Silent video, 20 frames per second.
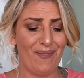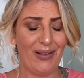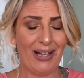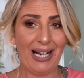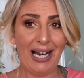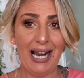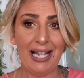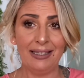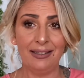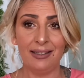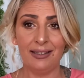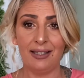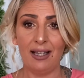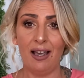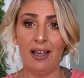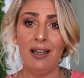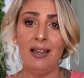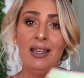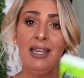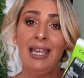
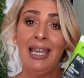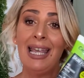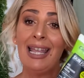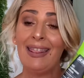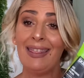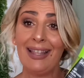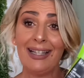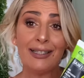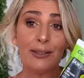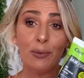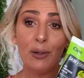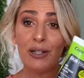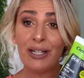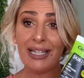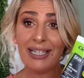cleanser. This one